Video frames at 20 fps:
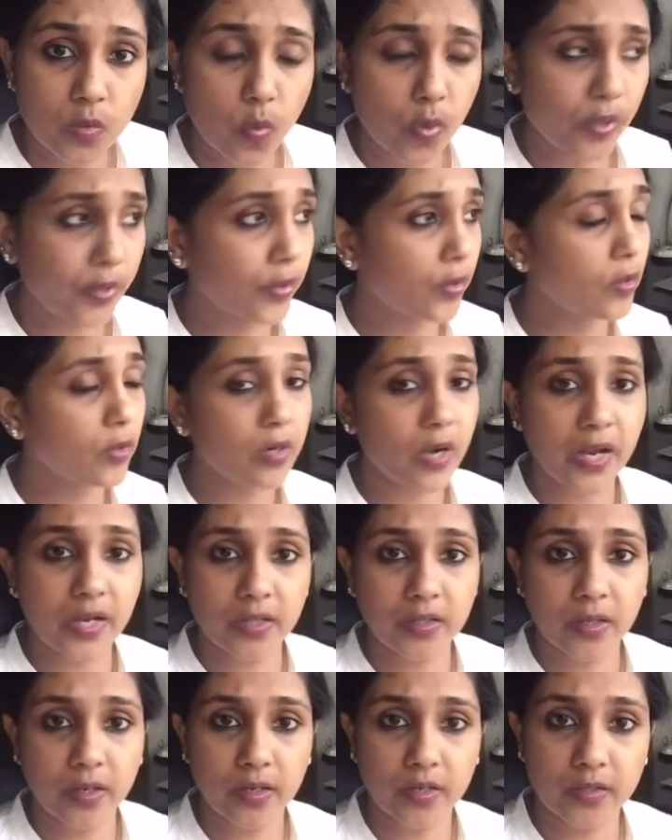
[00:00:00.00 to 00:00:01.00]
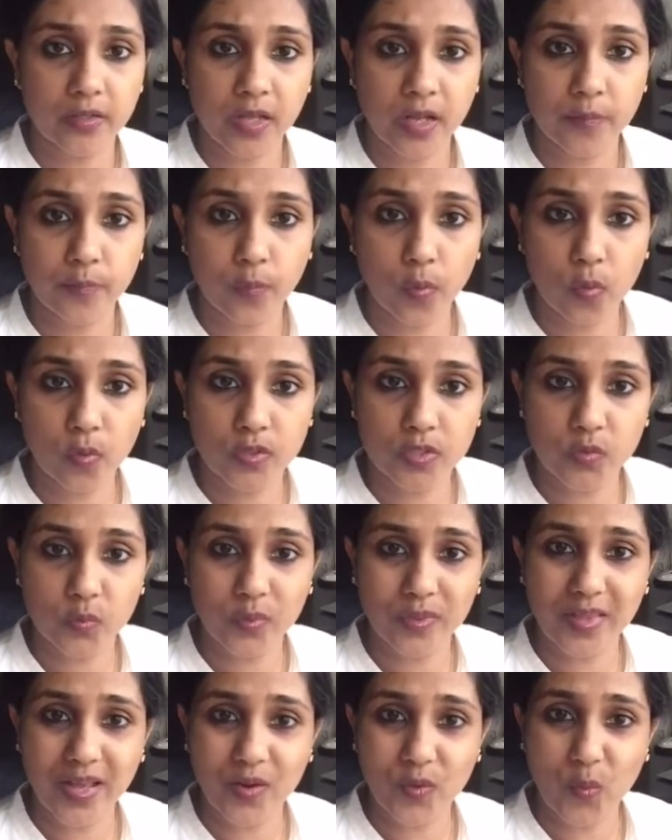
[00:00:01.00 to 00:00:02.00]
What are you going to write there in that post
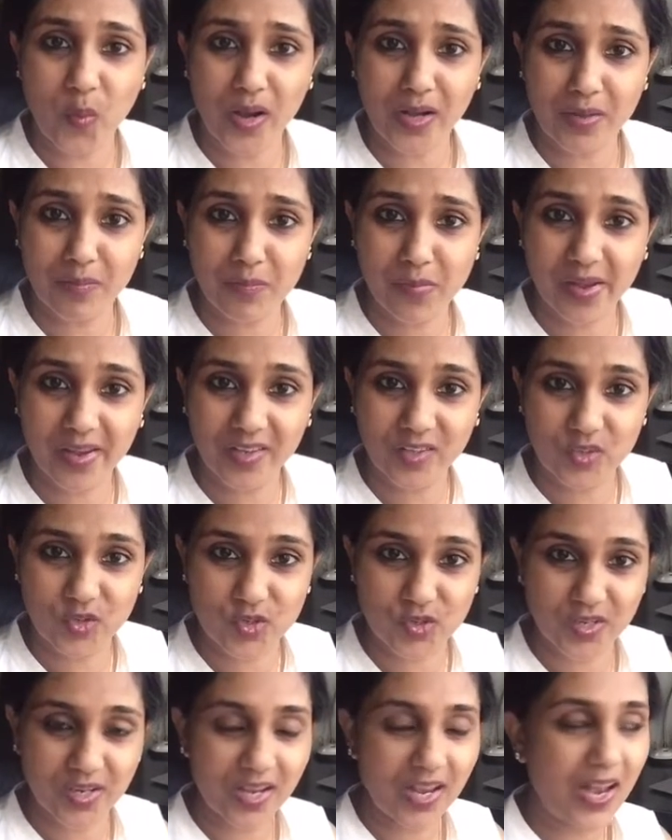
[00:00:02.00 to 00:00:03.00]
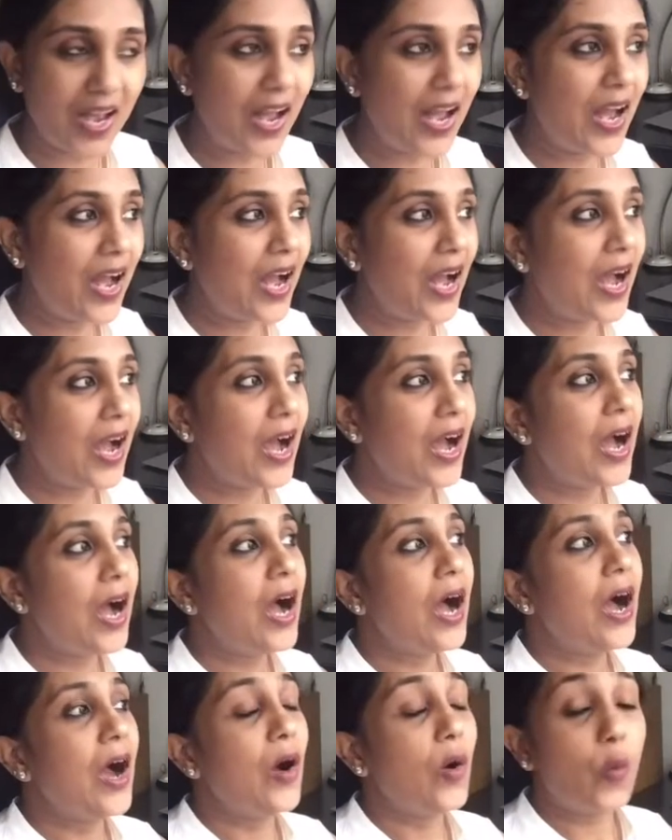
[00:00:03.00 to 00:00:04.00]
with that one image?
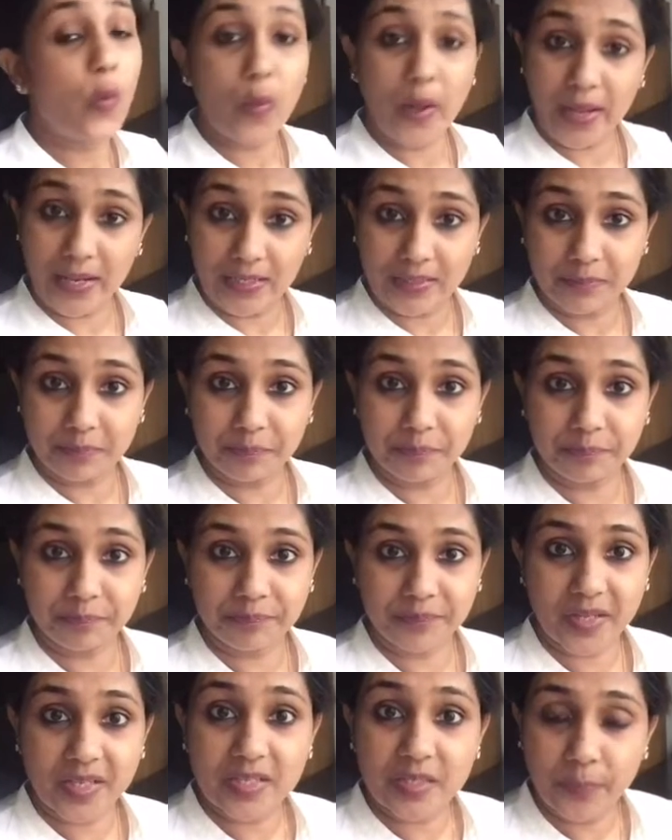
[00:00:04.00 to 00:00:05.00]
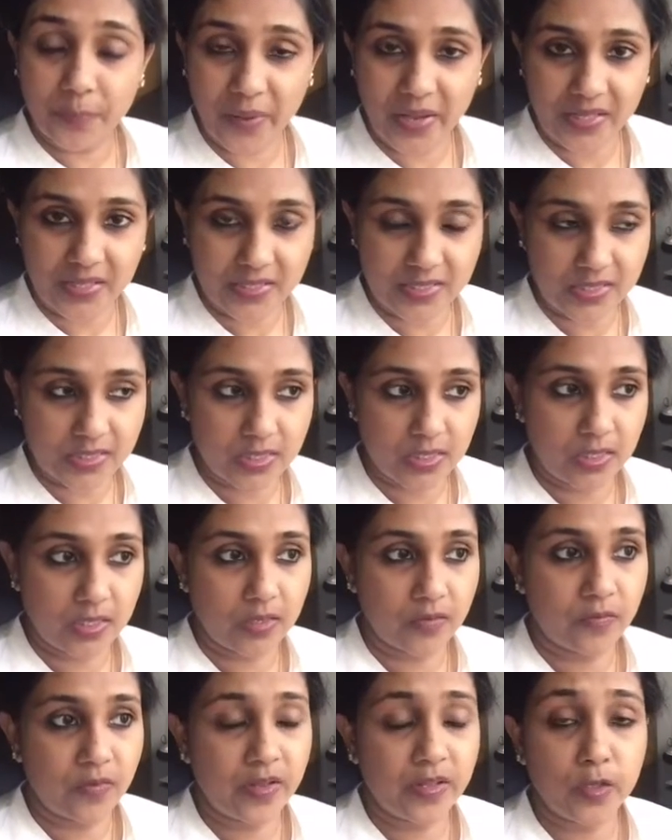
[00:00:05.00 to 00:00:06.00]
Well, it depends
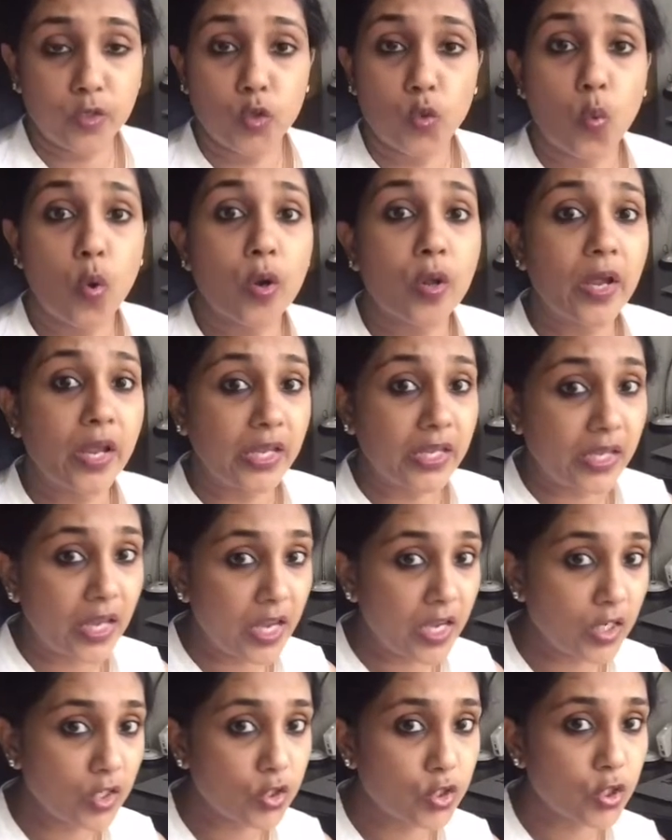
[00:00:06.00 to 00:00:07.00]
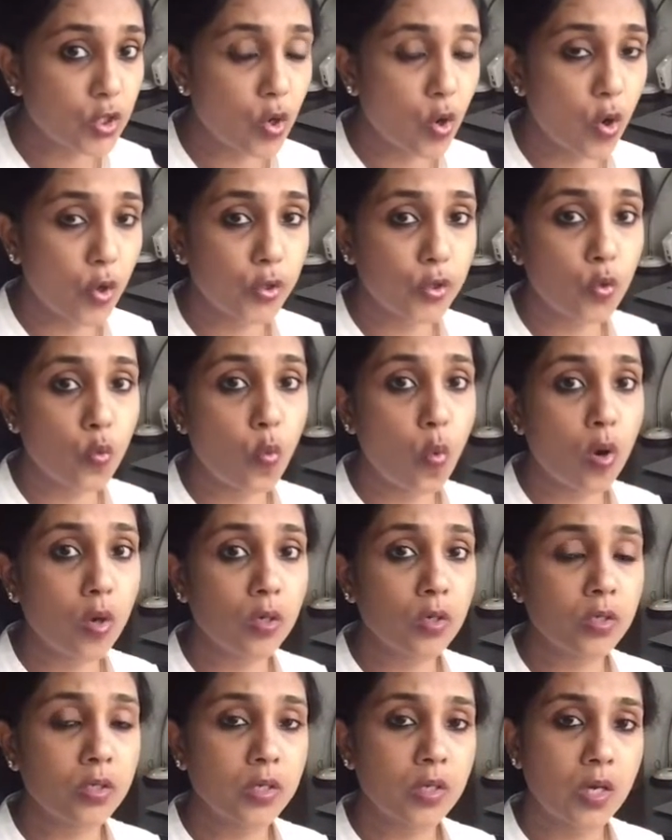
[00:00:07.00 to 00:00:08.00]
whether you want to engage or you
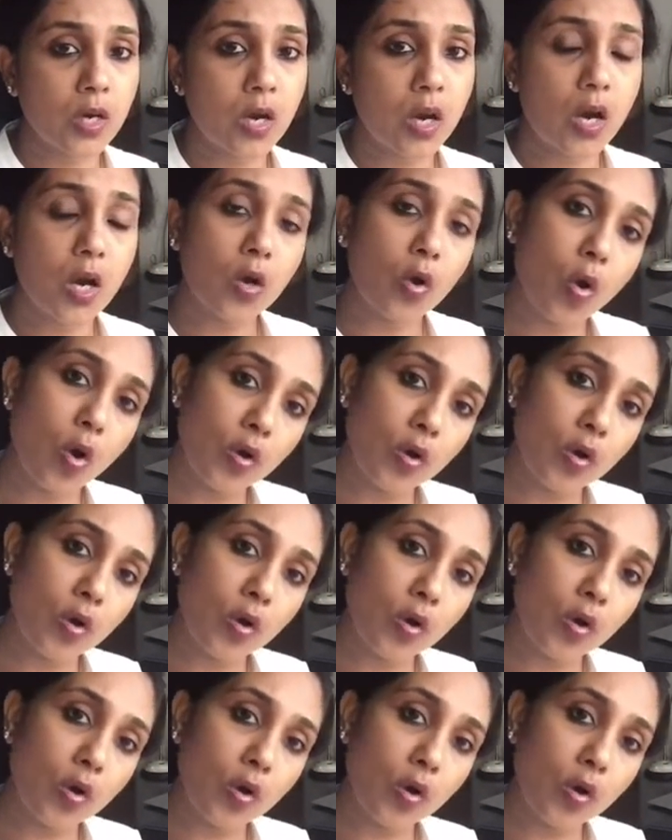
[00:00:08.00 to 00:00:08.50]
want a call.